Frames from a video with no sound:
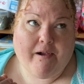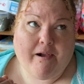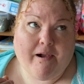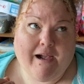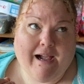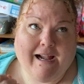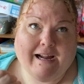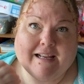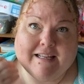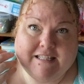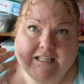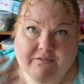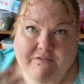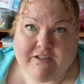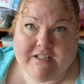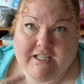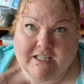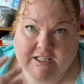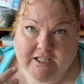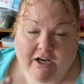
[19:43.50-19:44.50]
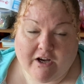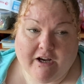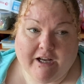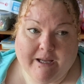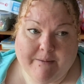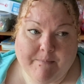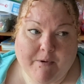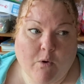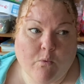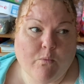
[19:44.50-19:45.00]
activity
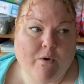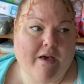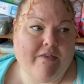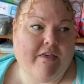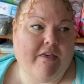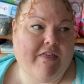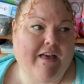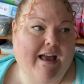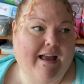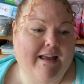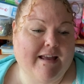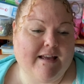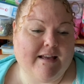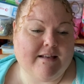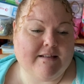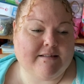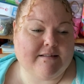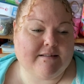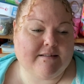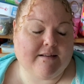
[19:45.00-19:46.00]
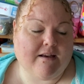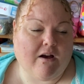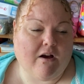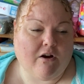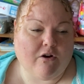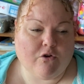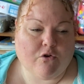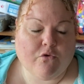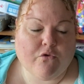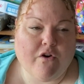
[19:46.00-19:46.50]
time, whether that is
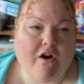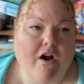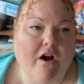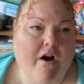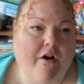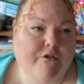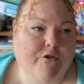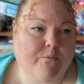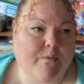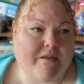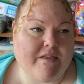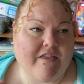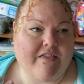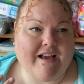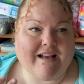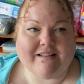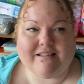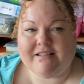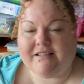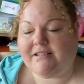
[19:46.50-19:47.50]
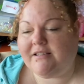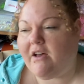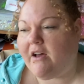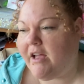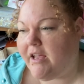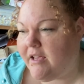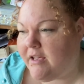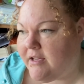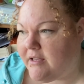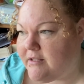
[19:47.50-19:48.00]
art and craft, whether that's
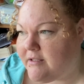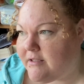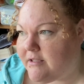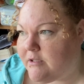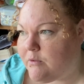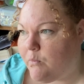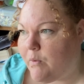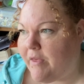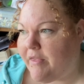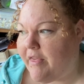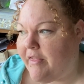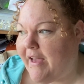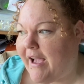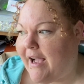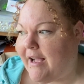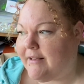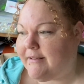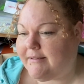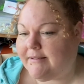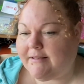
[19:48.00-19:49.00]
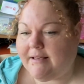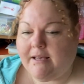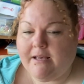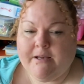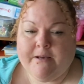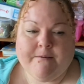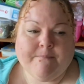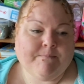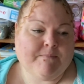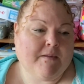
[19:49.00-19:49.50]
science, whether that's
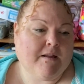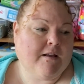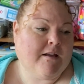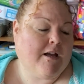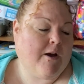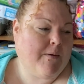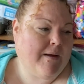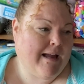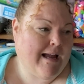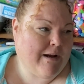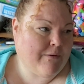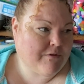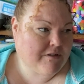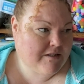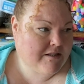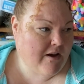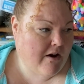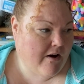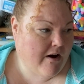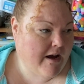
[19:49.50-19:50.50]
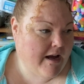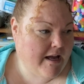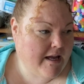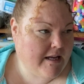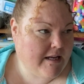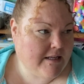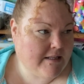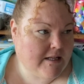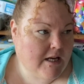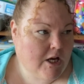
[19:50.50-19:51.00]
going
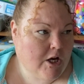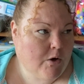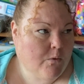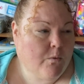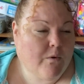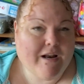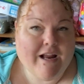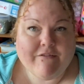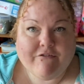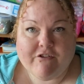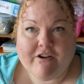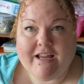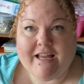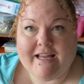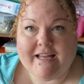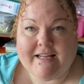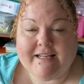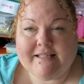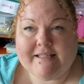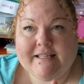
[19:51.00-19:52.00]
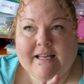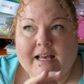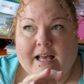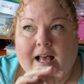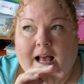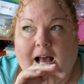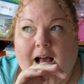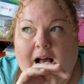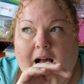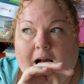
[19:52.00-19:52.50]
outside, whatever it is.
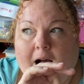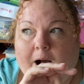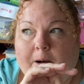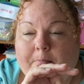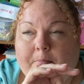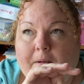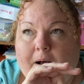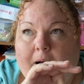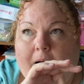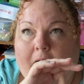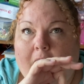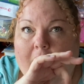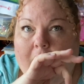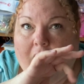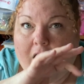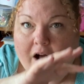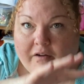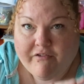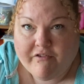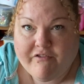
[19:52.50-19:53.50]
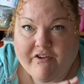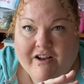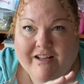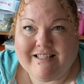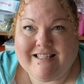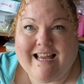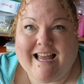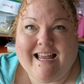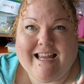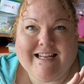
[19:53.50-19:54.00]
half of our
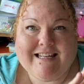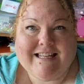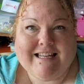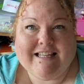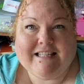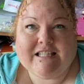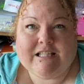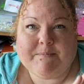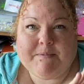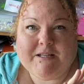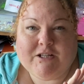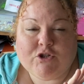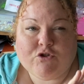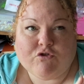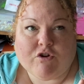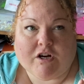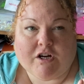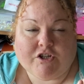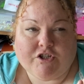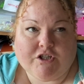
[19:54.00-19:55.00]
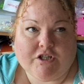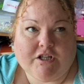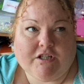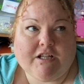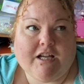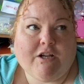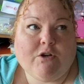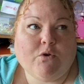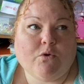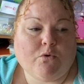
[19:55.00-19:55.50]
day needs to be structured
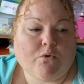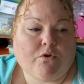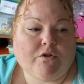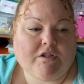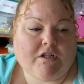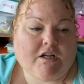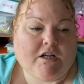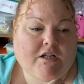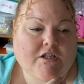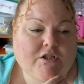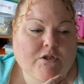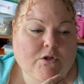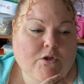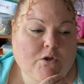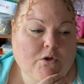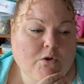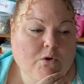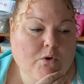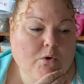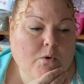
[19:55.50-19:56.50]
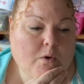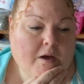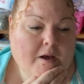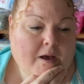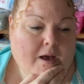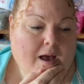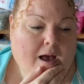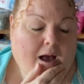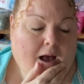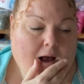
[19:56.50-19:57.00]
in order to
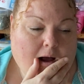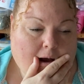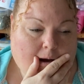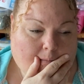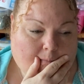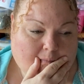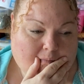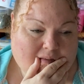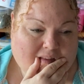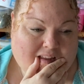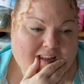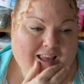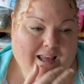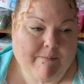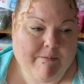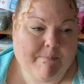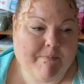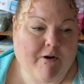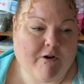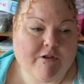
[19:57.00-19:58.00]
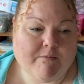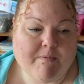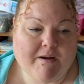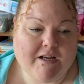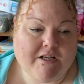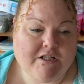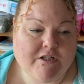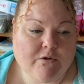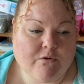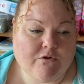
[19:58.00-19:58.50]
keep both my
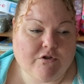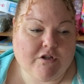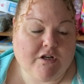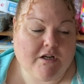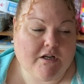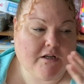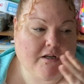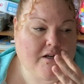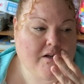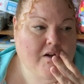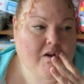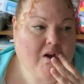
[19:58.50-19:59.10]
children